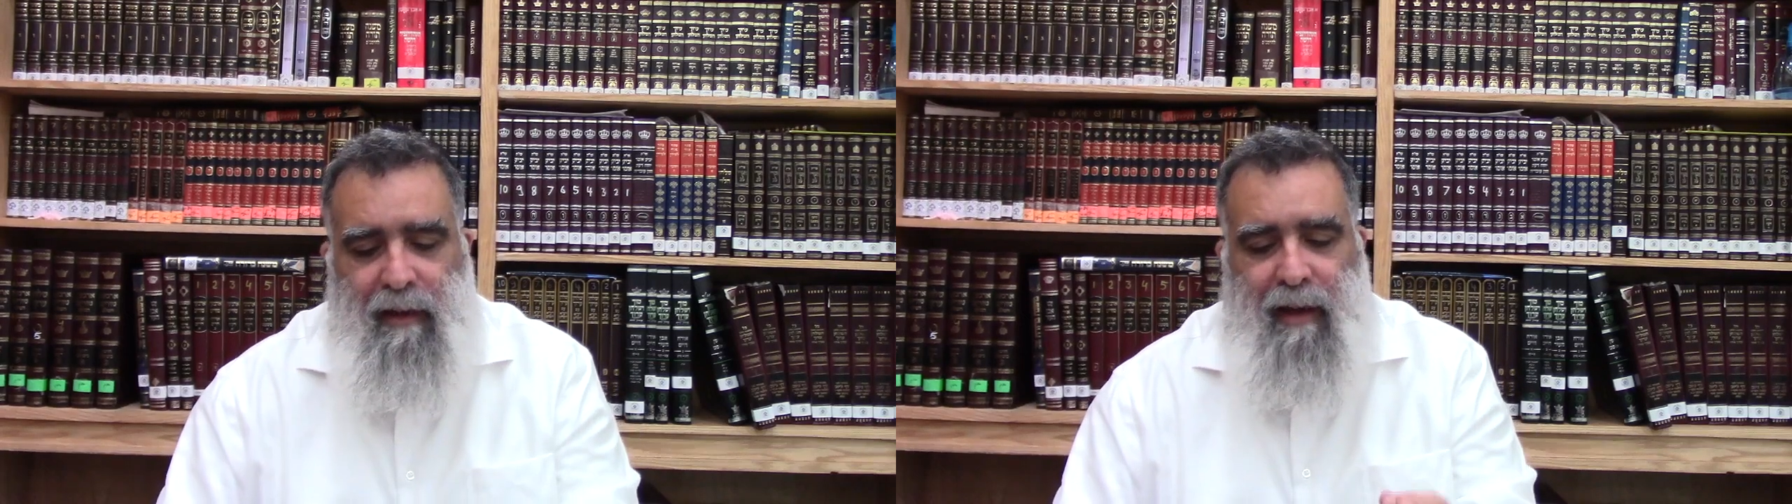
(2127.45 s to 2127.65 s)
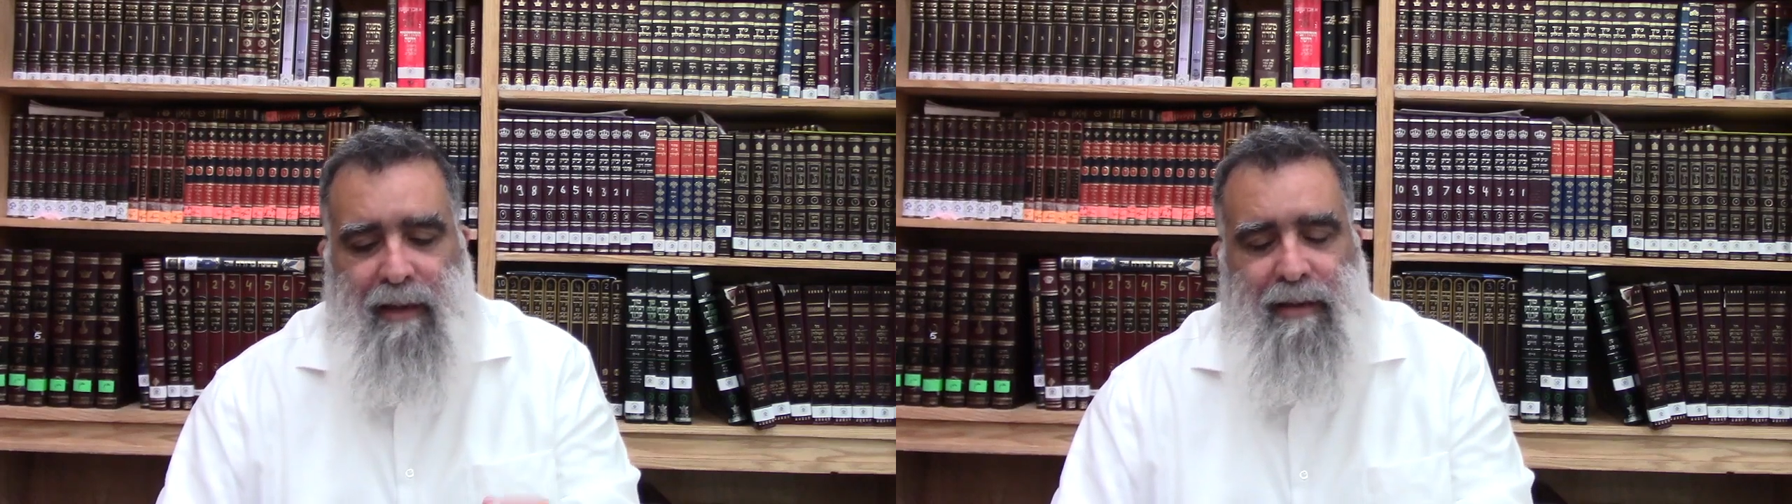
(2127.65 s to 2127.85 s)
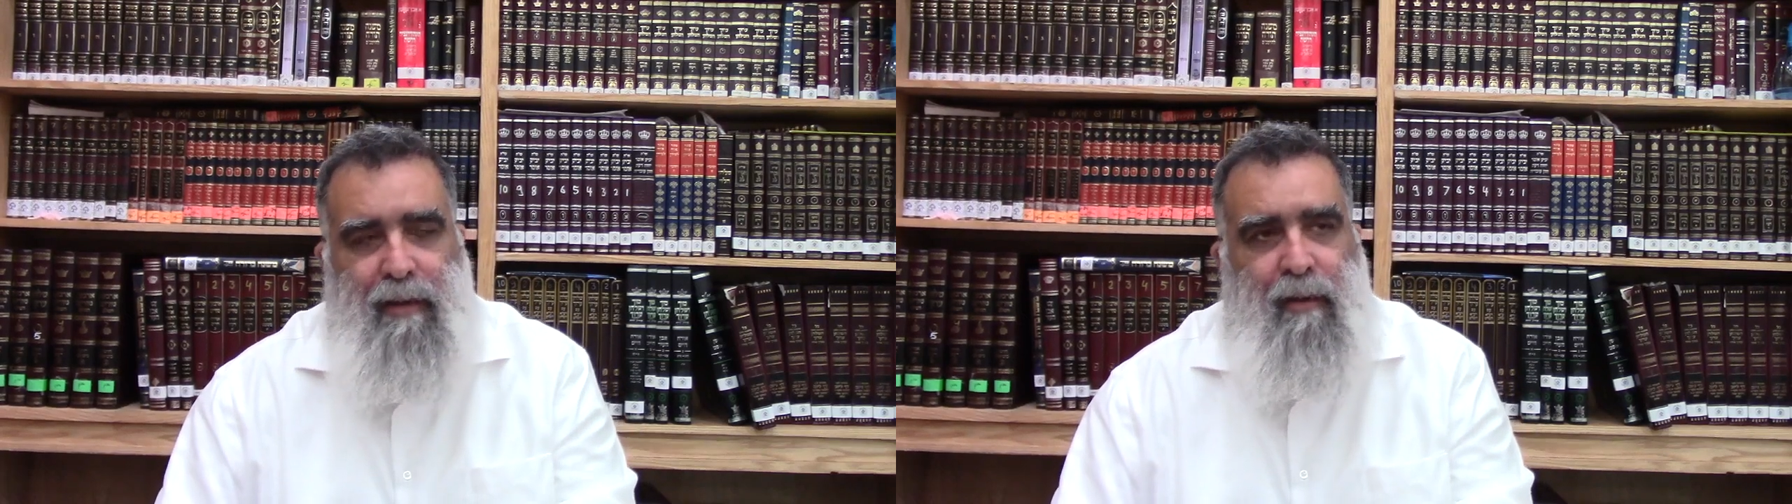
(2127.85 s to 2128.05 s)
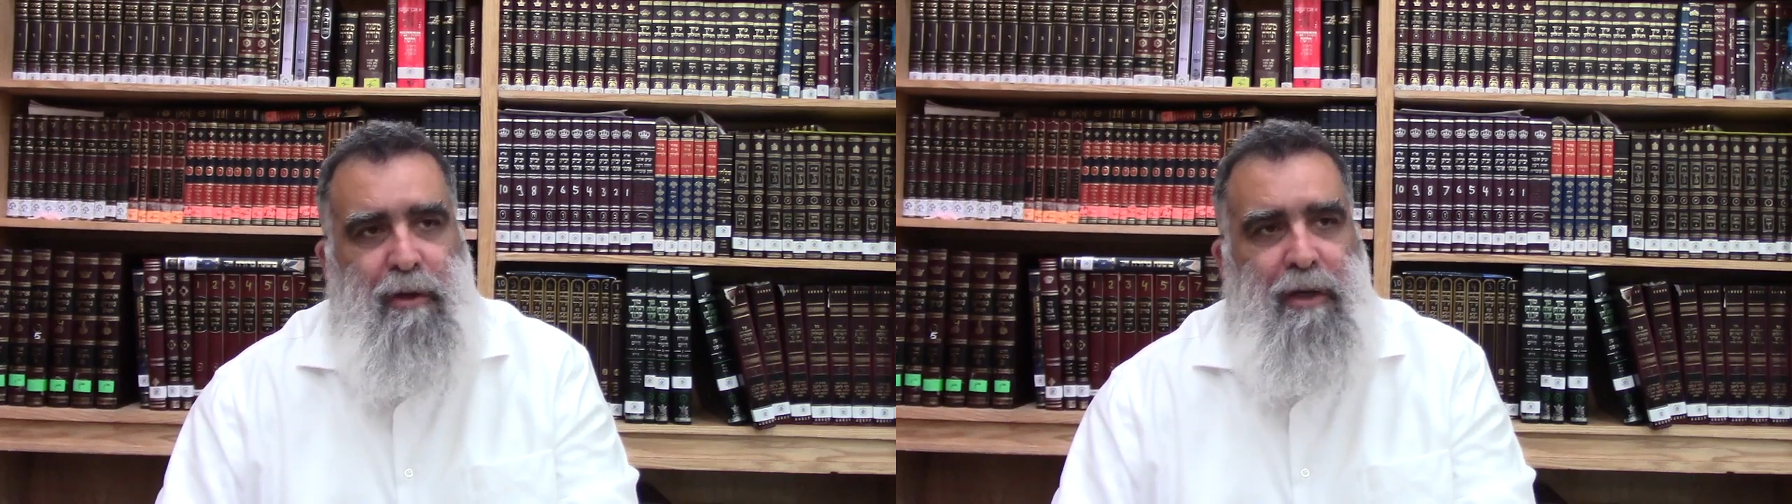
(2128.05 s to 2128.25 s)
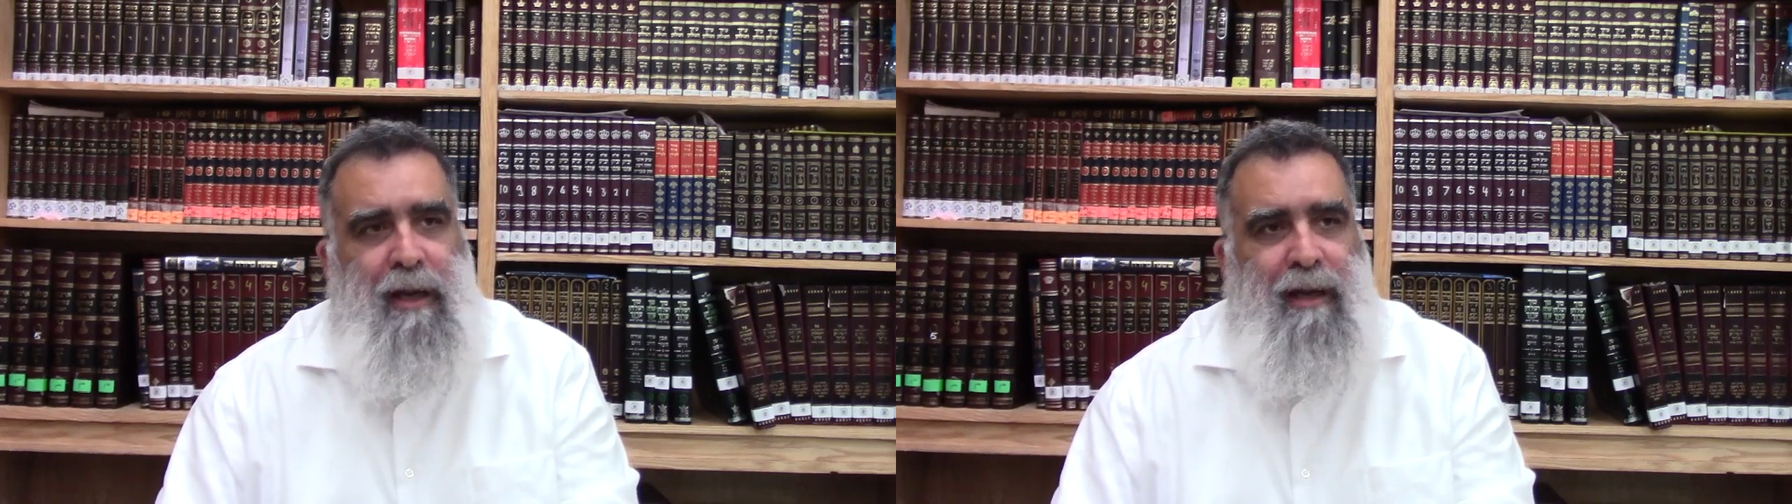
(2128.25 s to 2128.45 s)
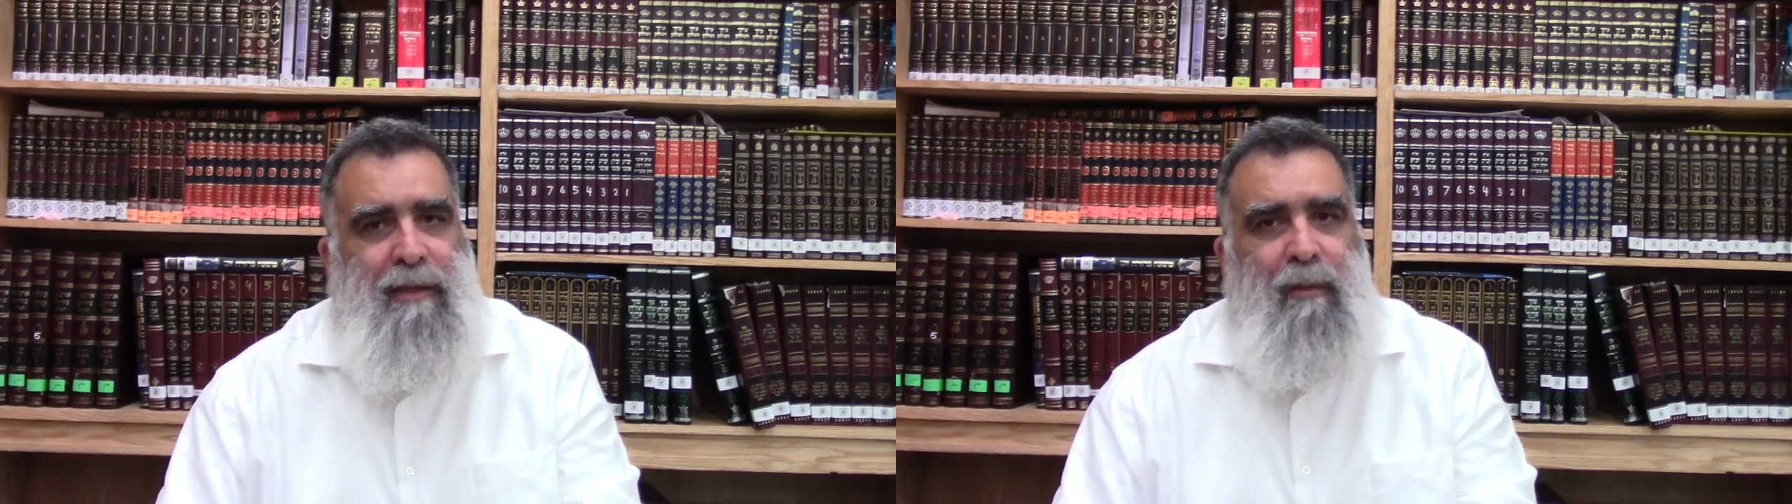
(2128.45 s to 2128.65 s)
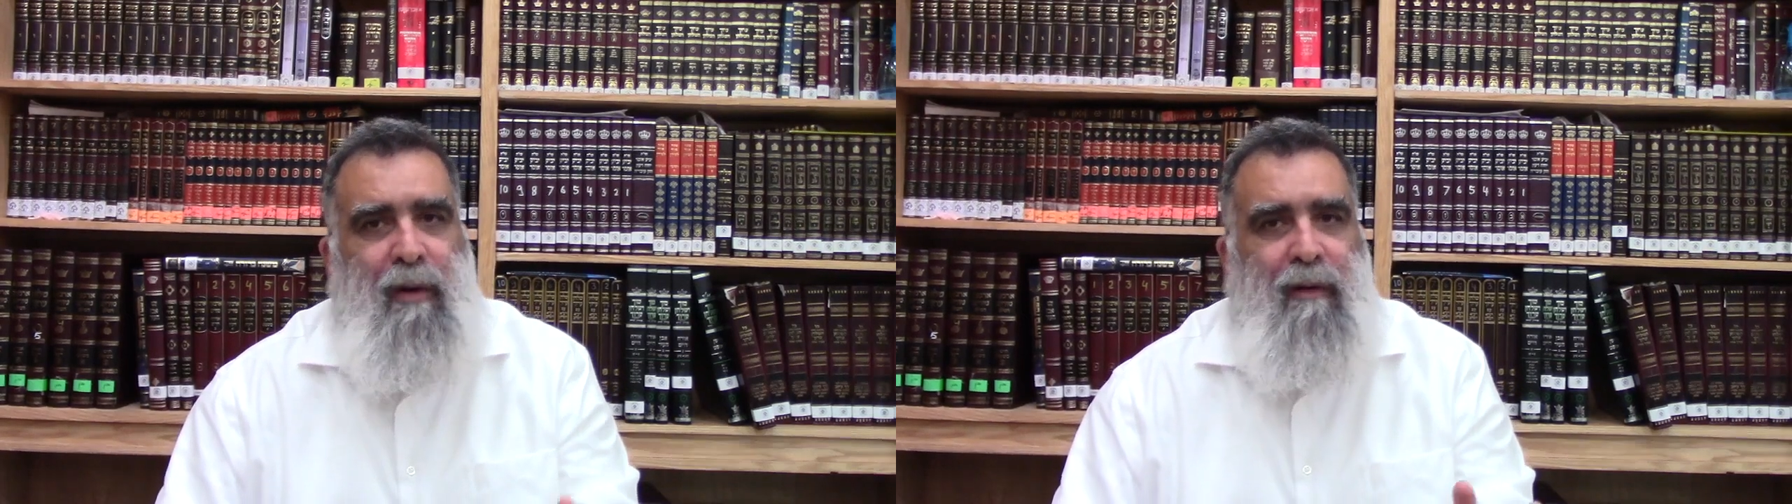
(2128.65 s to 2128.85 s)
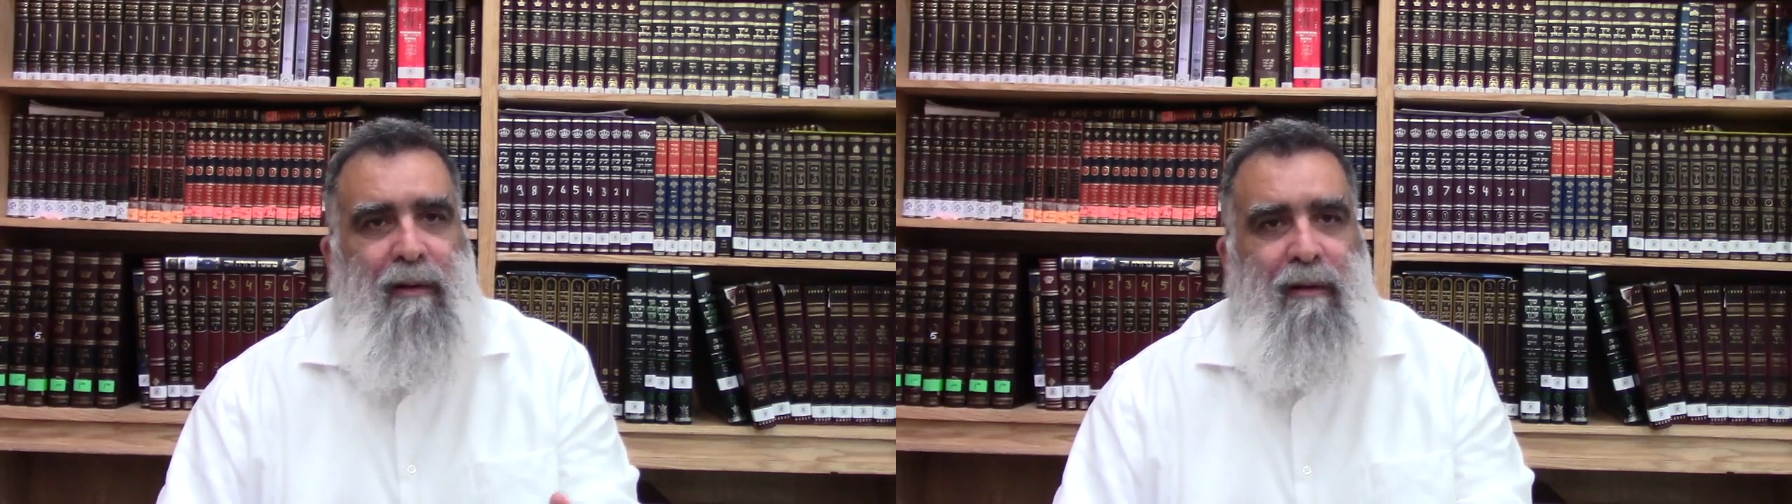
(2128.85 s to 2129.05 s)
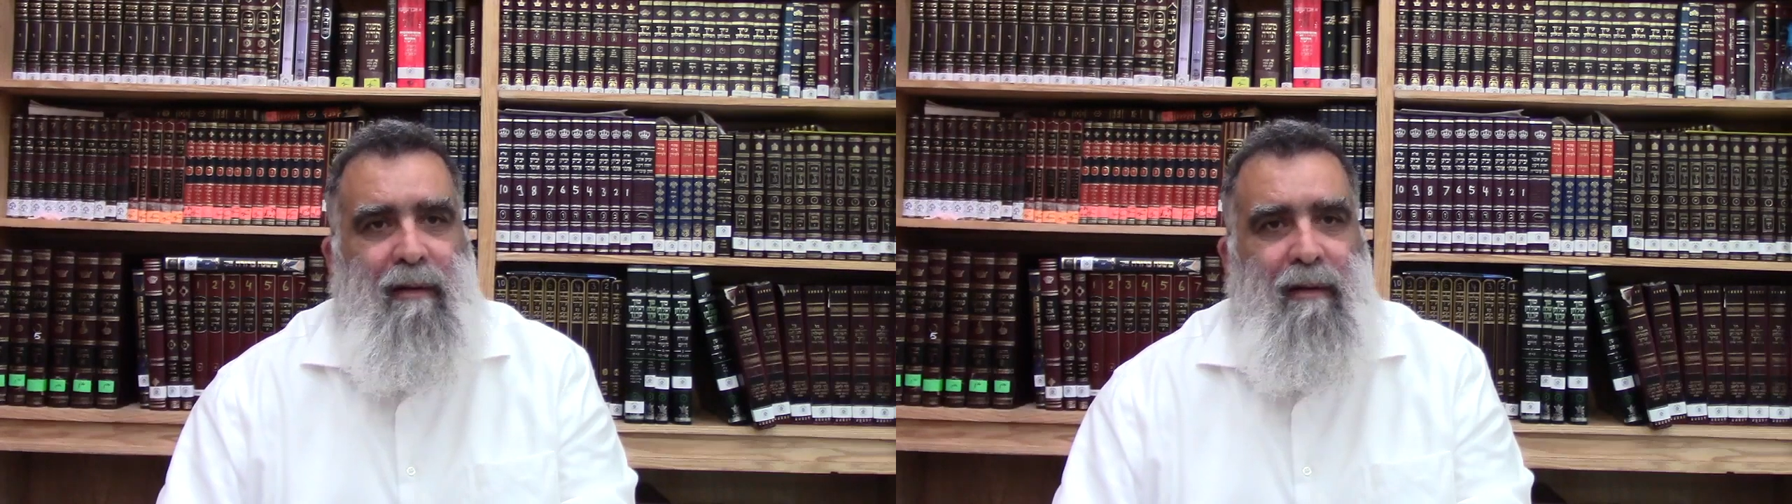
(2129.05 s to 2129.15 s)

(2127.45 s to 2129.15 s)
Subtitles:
Ratzon Shel Atzmo.